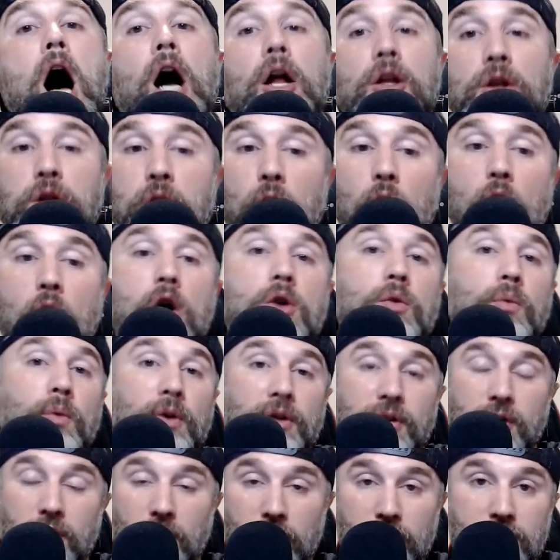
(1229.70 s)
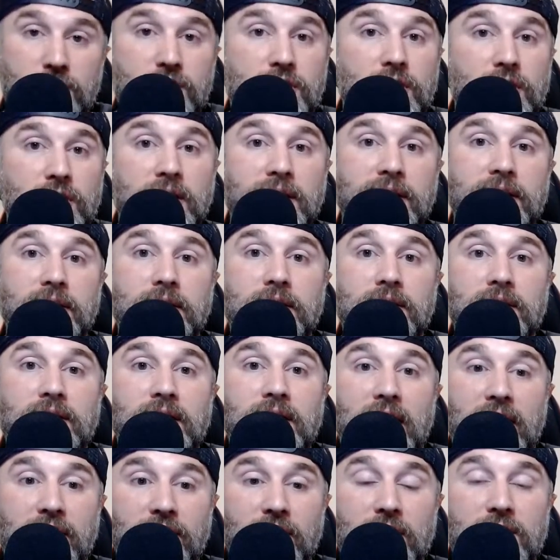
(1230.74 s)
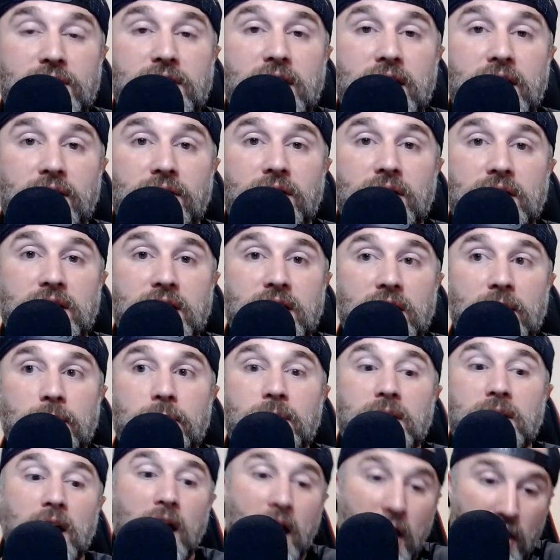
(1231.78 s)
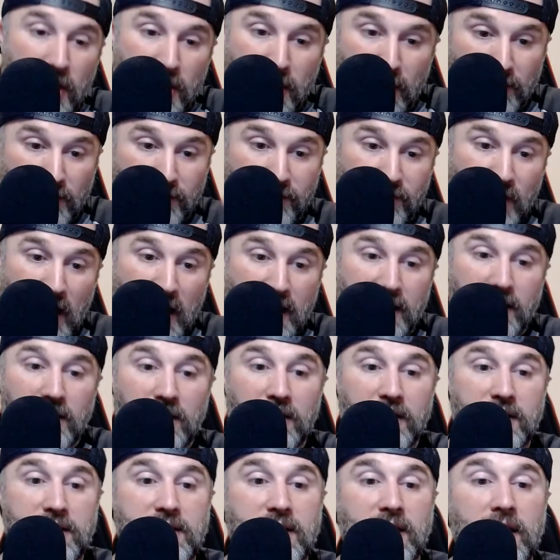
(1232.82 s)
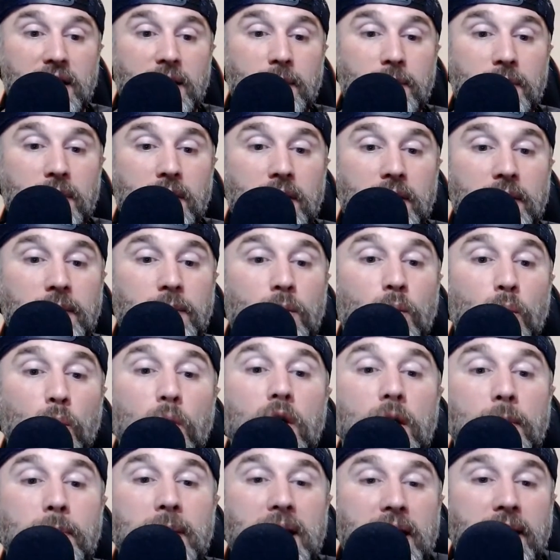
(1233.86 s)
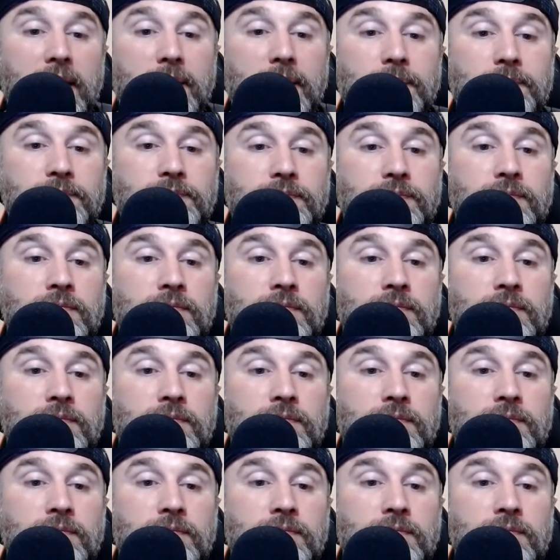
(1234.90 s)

Along with Curt Schilling in their 10th attempt, their final attempt will be